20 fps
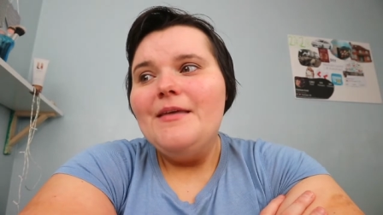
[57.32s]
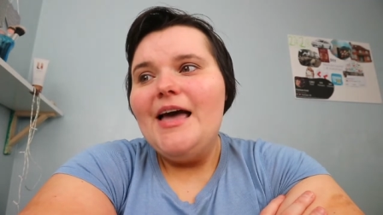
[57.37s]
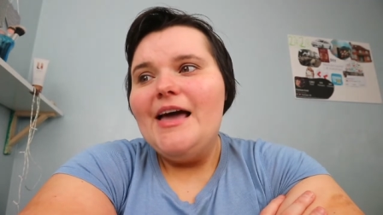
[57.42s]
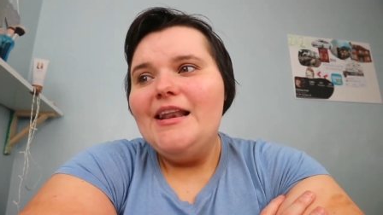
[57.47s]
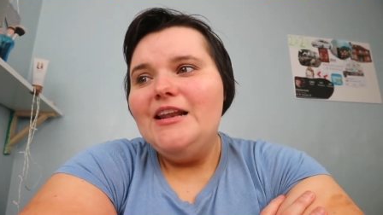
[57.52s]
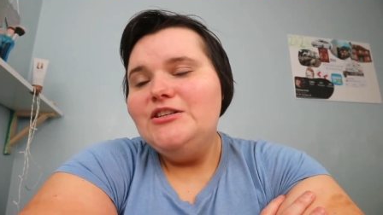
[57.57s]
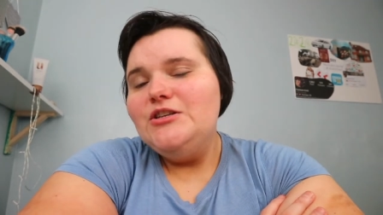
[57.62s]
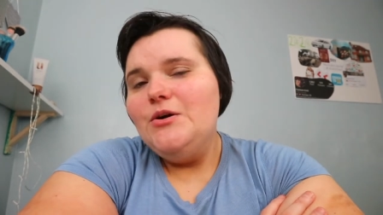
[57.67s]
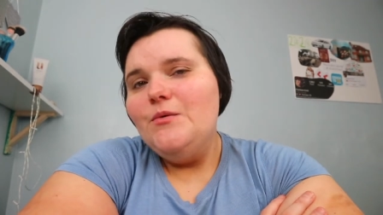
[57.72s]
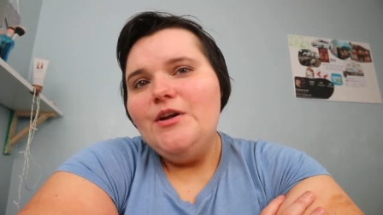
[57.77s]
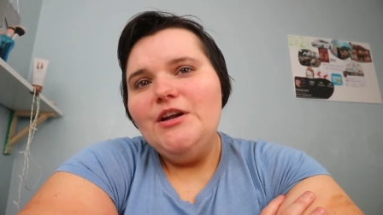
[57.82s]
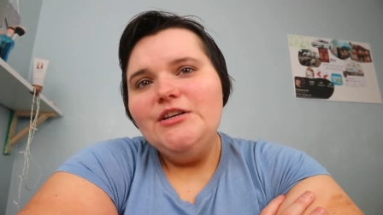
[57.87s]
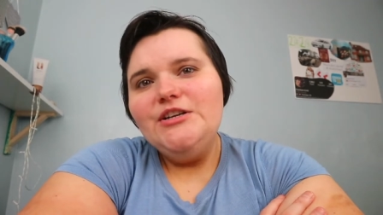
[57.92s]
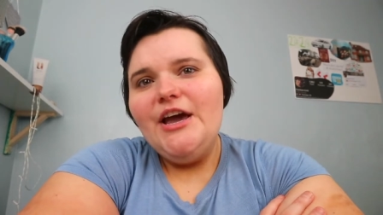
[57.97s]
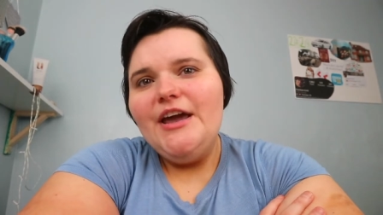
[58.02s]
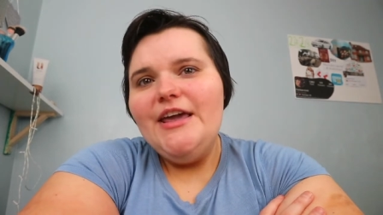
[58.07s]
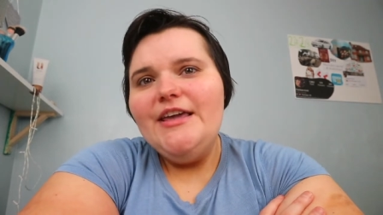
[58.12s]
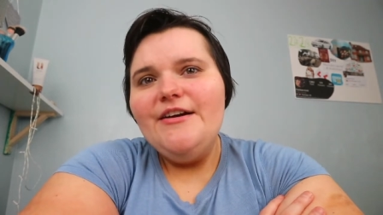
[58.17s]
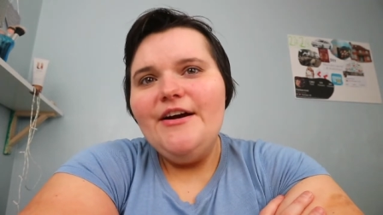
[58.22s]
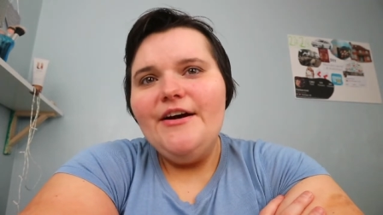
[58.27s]
And I don't want to
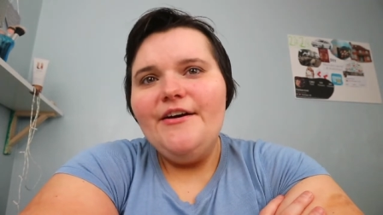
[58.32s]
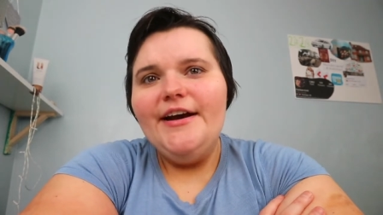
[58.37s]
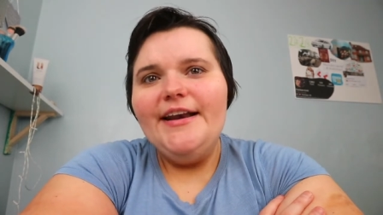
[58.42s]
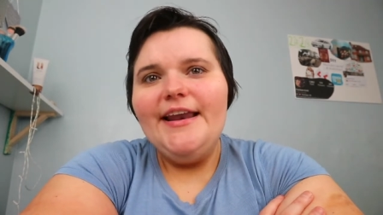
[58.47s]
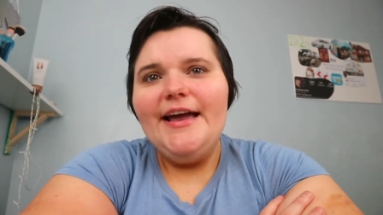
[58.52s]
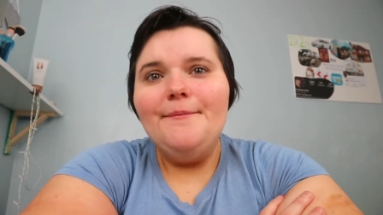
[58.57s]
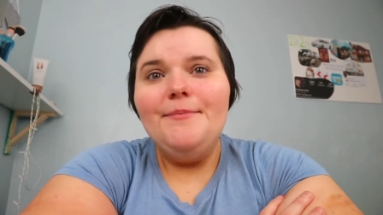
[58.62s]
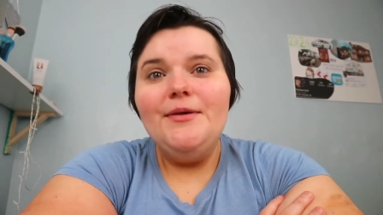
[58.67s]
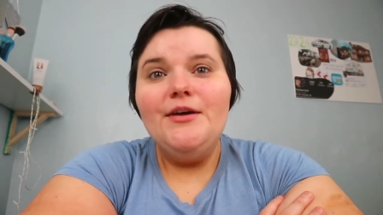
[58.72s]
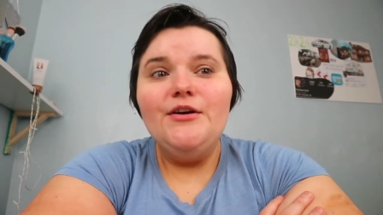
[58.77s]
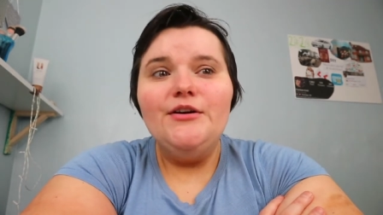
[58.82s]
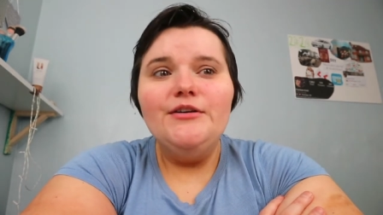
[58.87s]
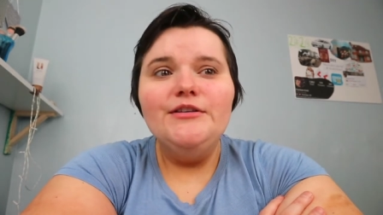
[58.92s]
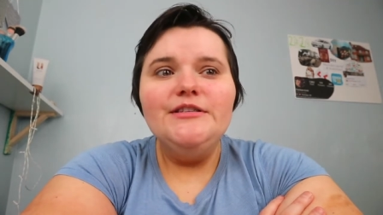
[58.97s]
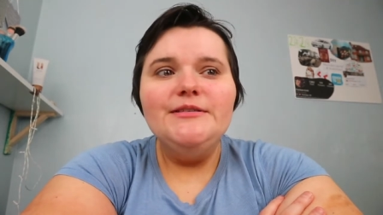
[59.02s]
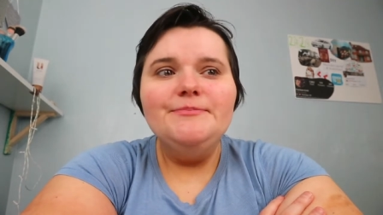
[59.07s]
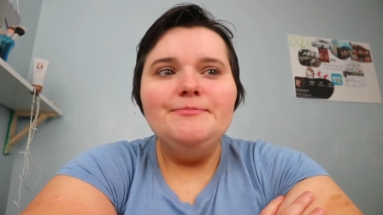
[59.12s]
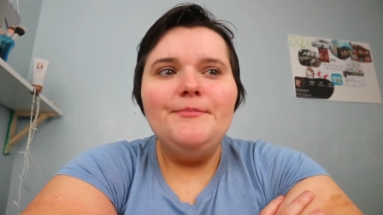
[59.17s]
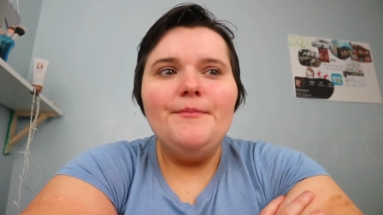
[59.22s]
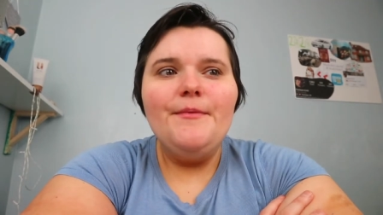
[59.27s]
die yet right now
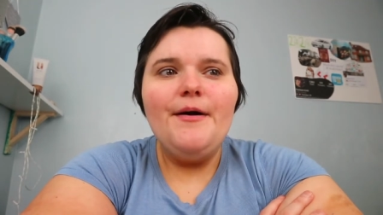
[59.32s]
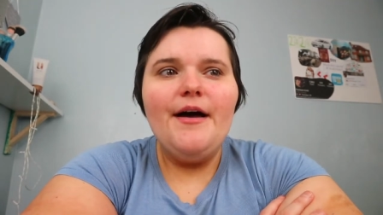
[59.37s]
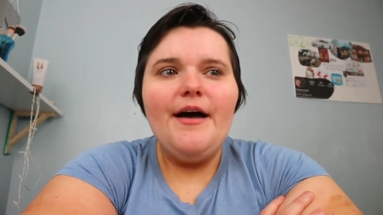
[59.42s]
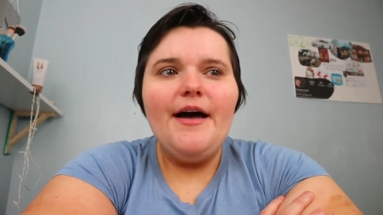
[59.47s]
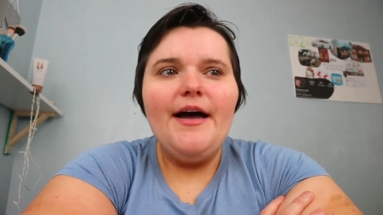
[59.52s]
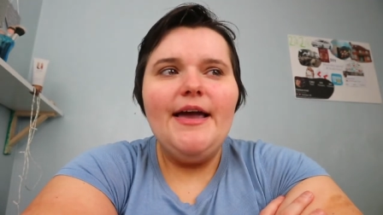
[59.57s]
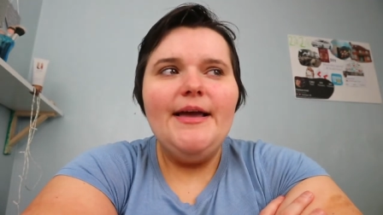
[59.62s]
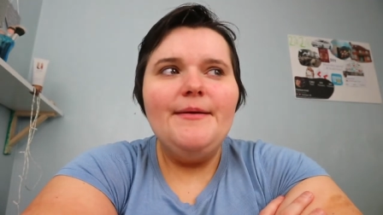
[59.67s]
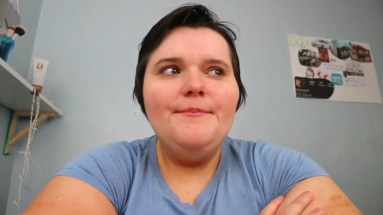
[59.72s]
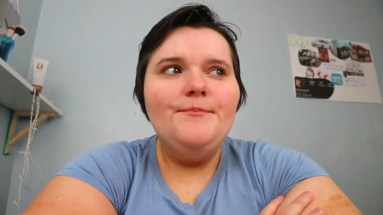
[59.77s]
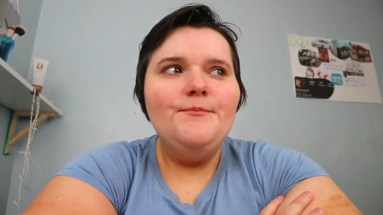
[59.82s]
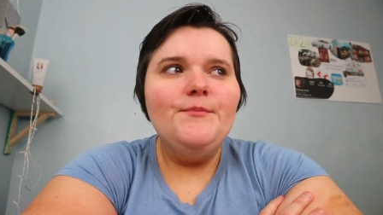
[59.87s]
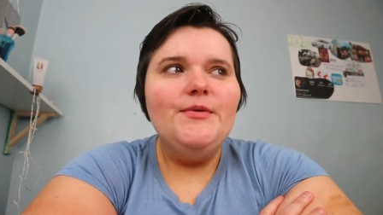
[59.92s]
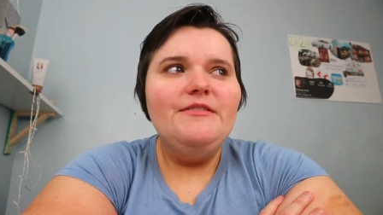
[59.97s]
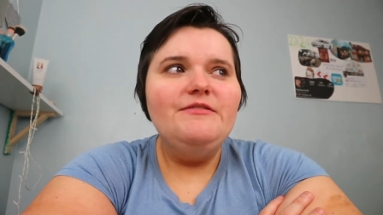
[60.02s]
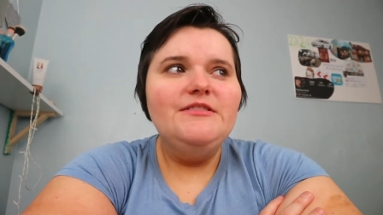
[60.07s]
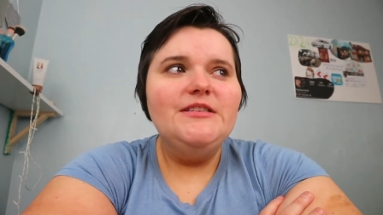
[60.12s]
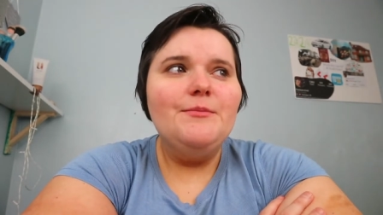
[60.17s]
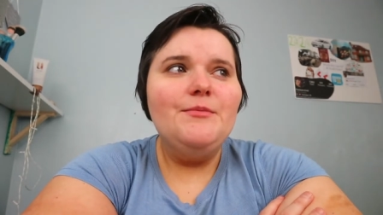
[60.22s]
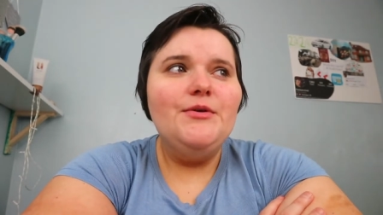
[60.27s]
because I'm
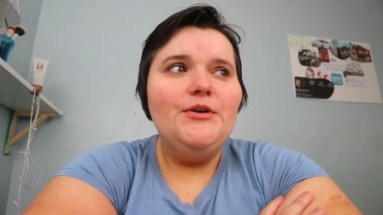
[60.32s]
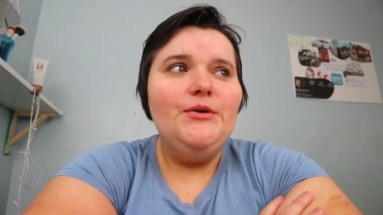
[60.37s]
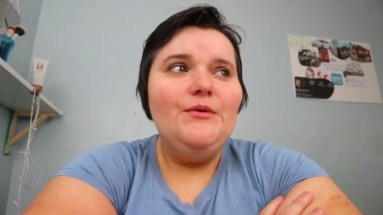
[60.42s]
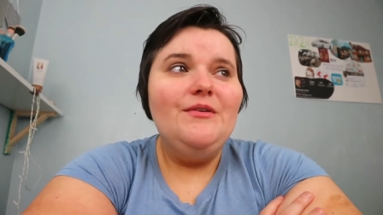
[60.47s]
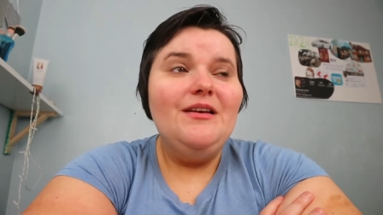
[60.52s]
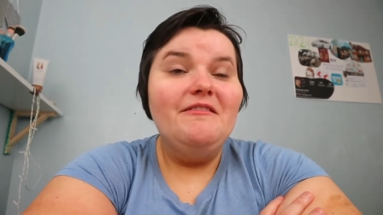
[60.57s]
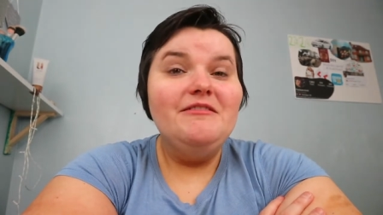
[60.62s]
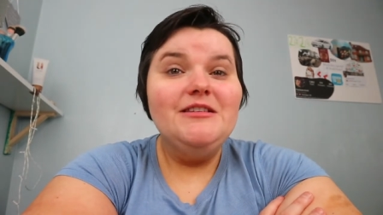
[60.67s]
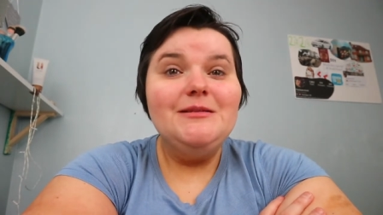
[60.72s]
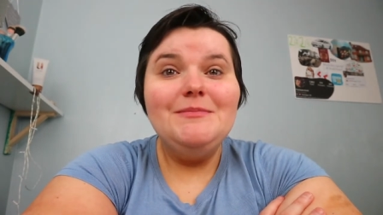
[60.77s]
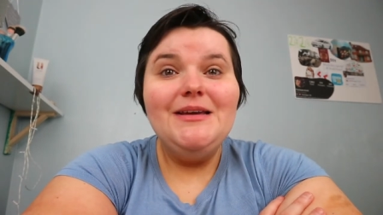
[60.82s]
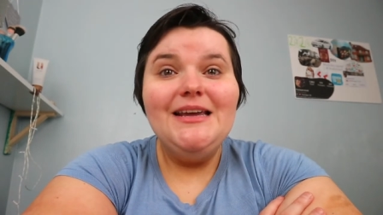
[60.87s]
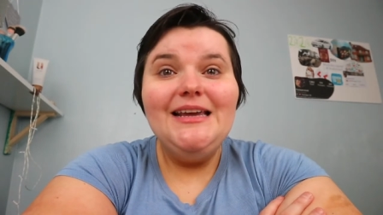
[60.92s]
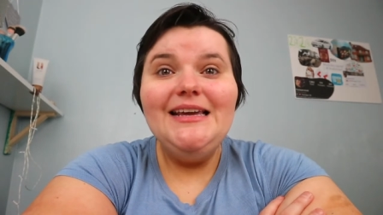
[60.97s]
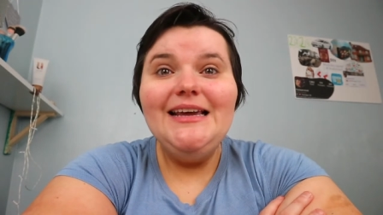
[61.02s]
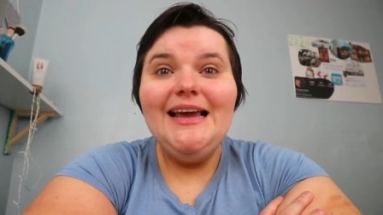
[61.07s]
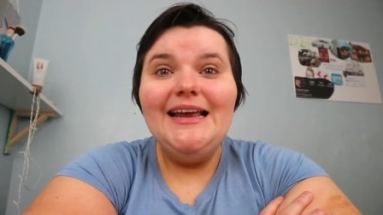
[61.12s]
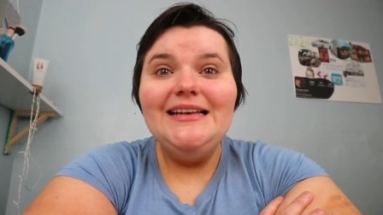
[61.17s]
with someone who loves me,